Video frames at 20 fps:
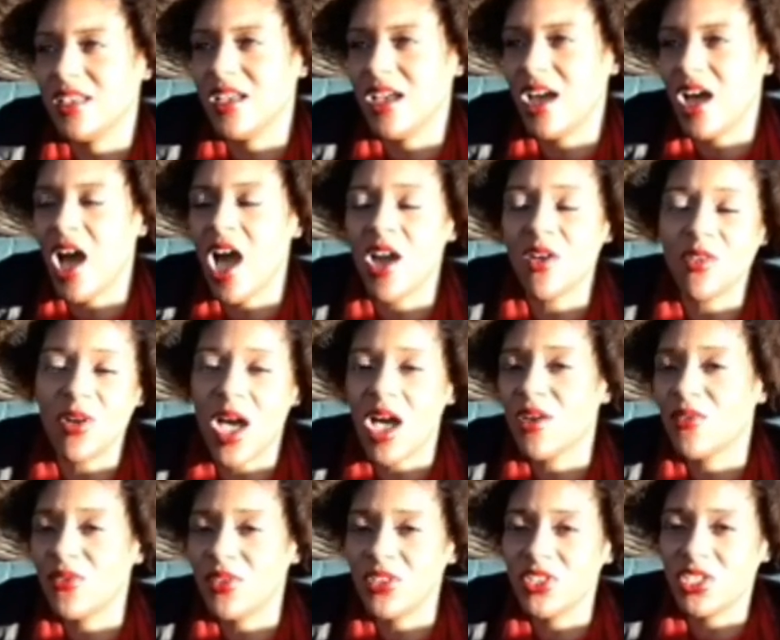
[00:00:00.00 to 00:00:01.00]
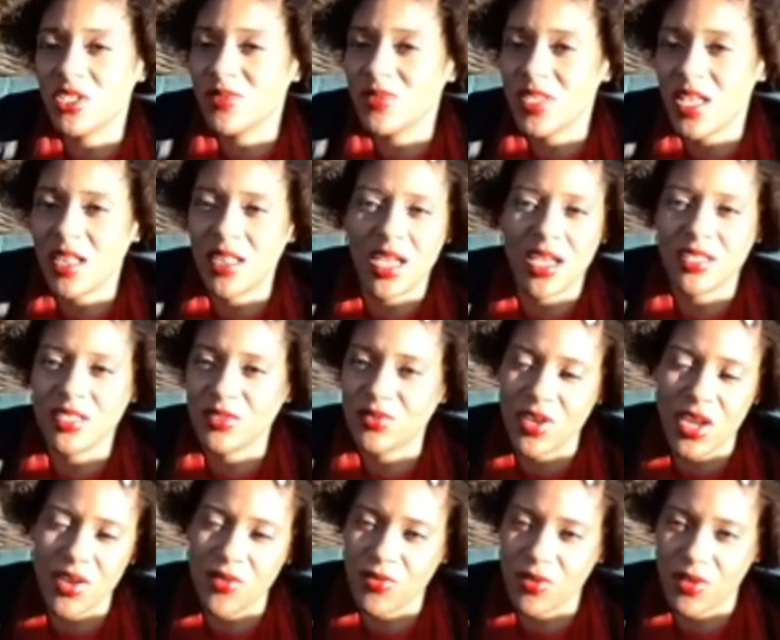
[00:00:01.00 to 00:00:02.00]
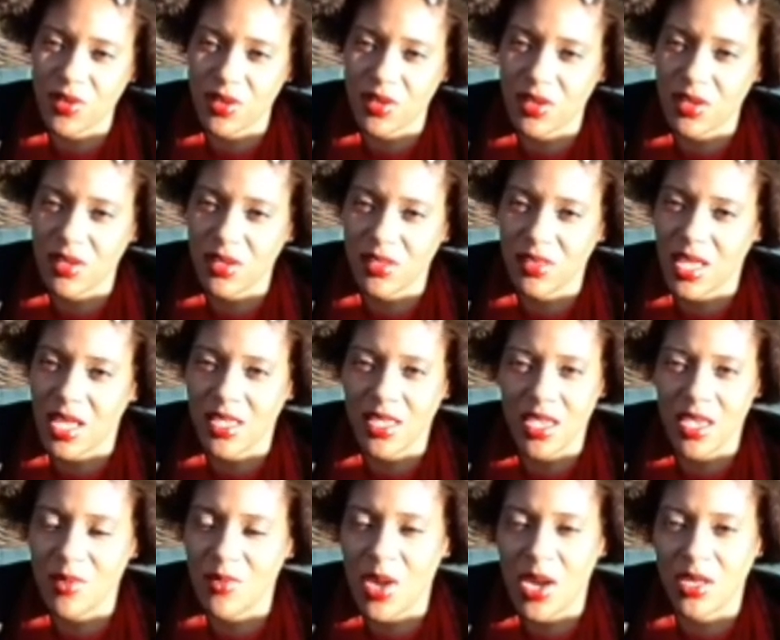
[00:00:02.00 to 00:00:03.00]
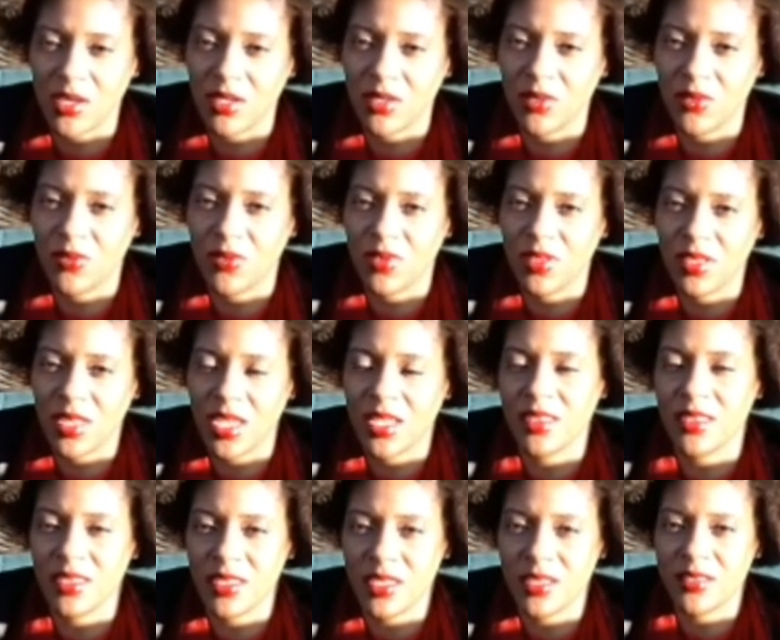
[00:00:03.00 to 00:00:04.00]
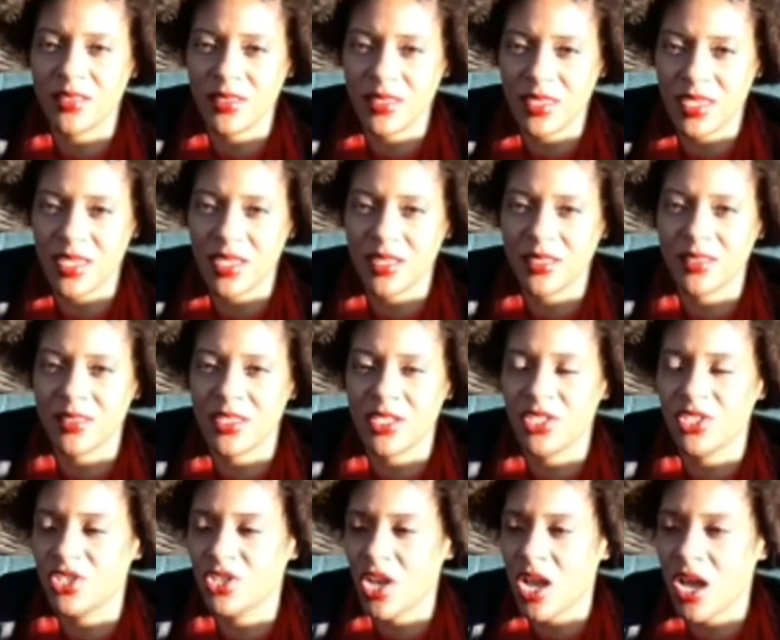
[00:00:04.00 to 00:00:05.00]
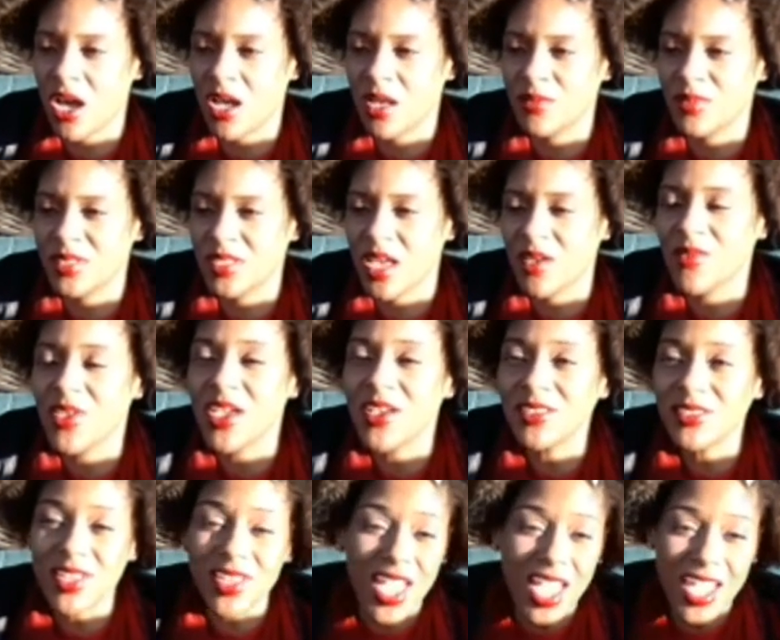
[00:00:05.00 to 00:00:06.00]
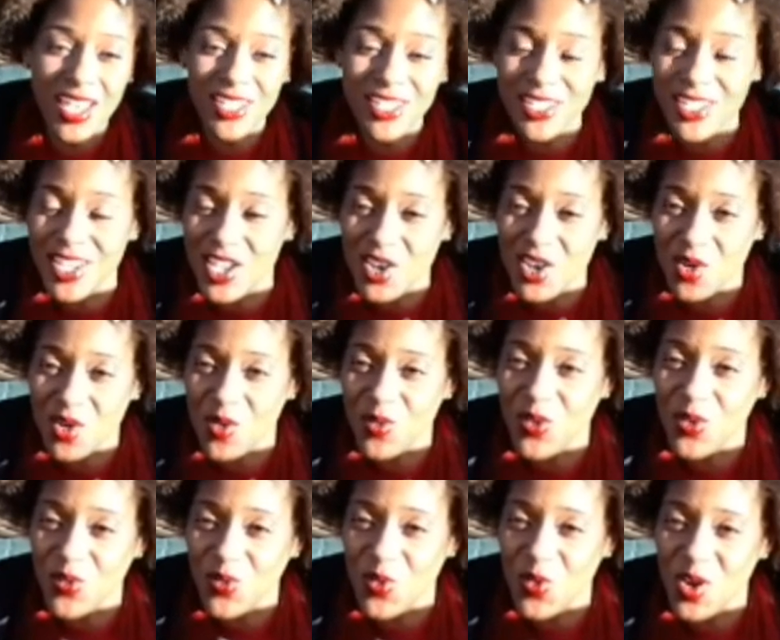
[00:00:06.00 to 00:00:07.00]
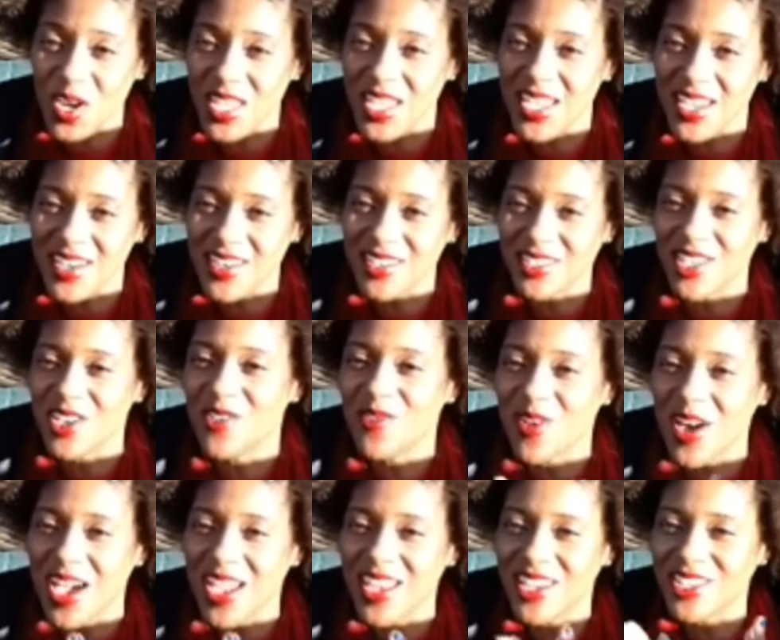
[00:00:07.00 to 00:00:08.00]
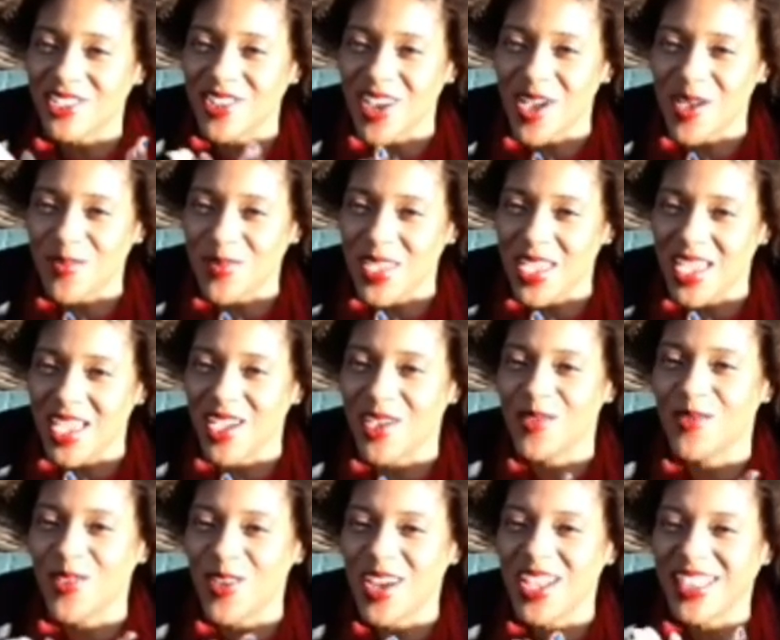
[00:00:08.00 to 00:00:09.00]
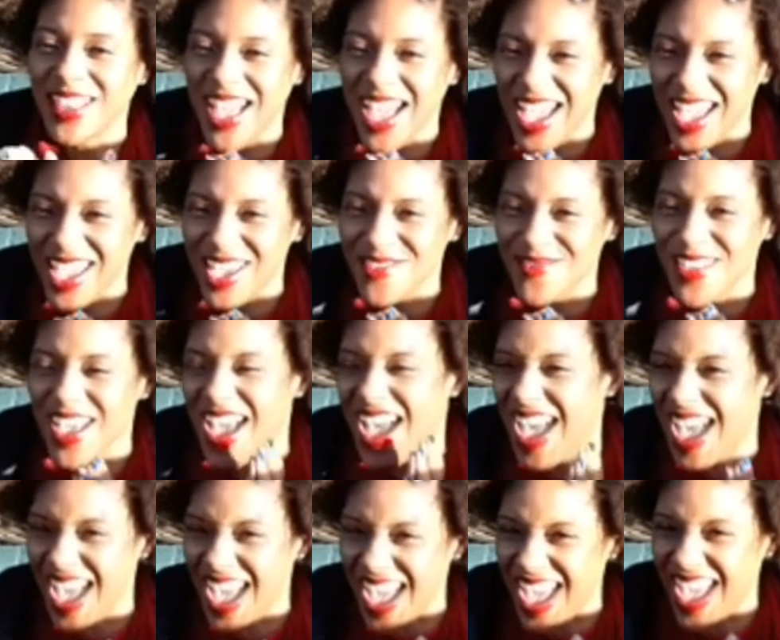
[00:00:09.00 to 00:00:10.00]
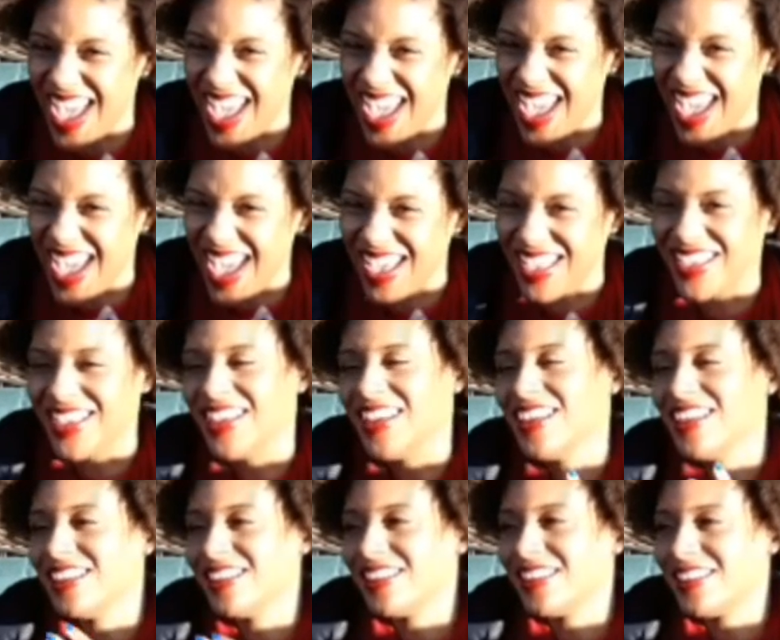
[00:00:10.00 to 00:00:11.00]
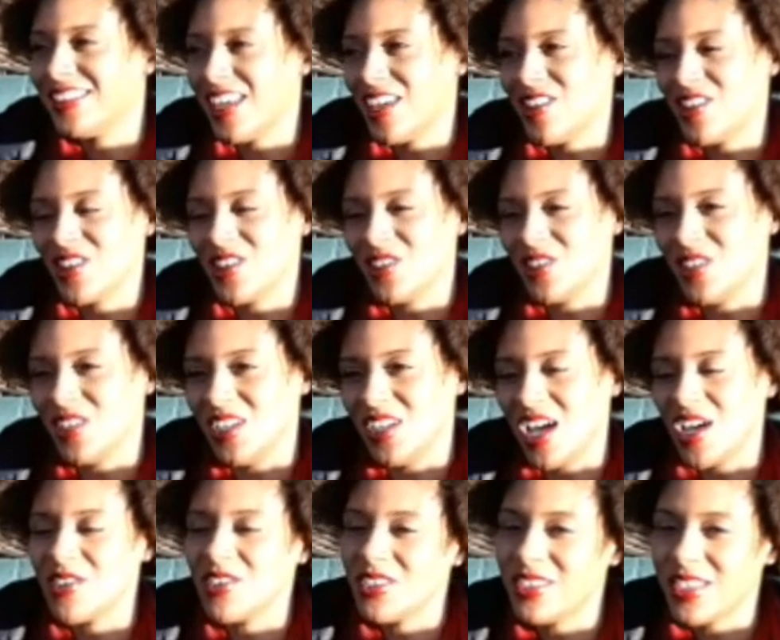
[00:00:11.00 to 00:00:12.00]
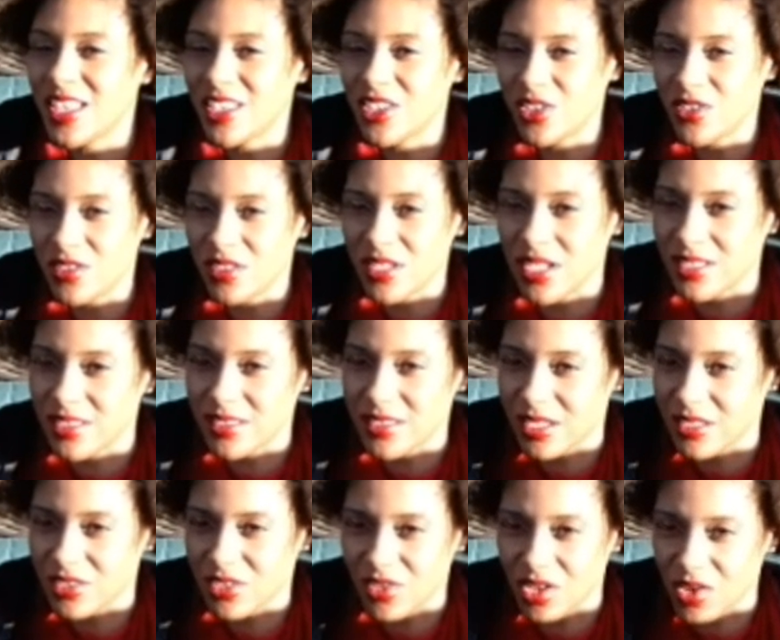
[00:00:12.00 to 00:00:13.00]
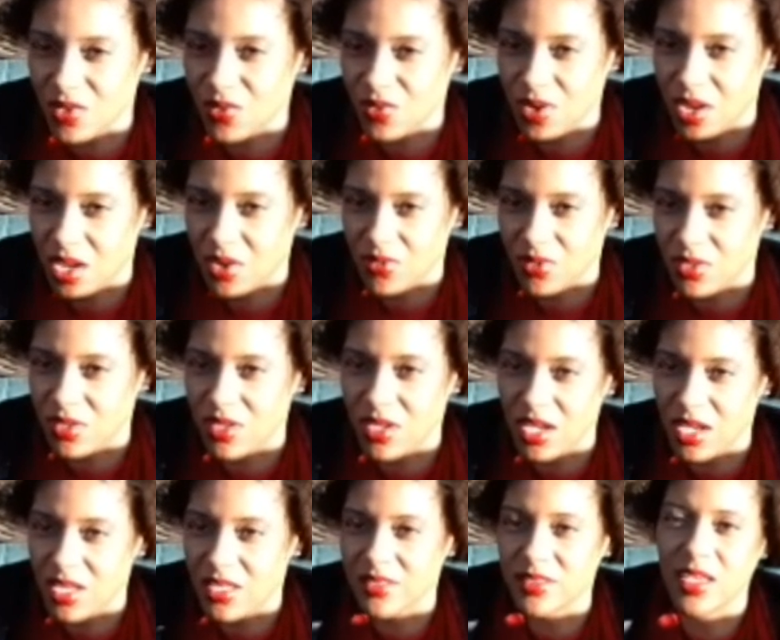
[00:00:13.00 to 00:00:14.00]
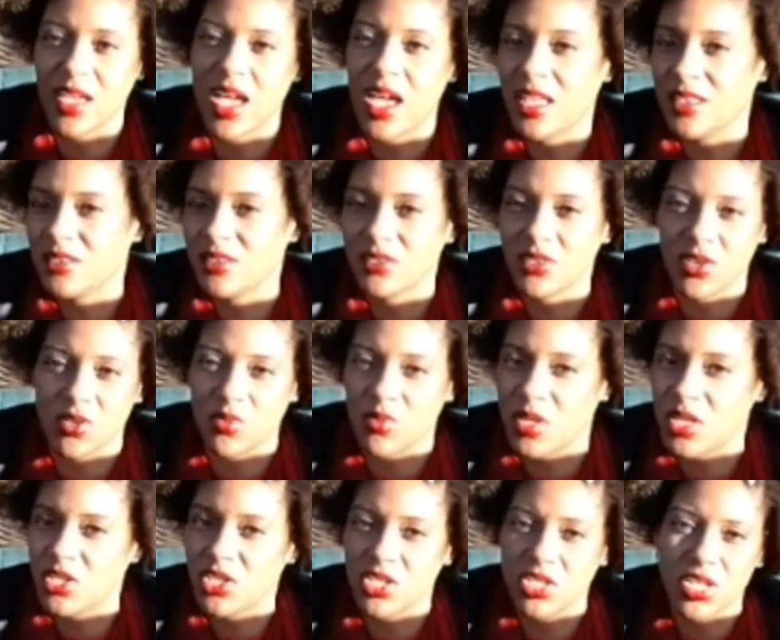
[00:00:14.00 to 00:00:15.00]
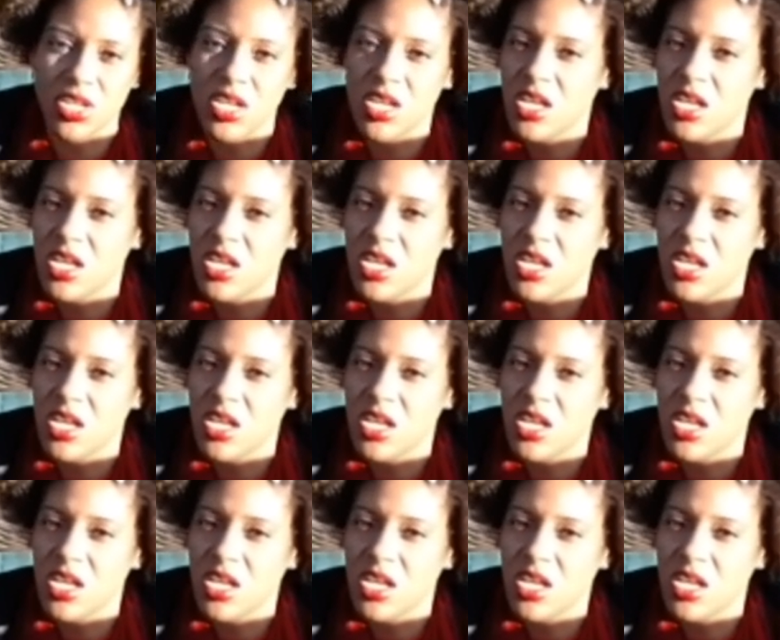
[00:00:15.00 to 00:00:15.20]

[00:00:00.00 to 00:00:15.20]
I will have friendships that last forever that came out of like these gigs, these jobs. I mean, I was an HT girl for 4 years, Hawaiian Tropic for life. Ah, so cool. I was like using that sunscreen forever, you guys. Like I had so much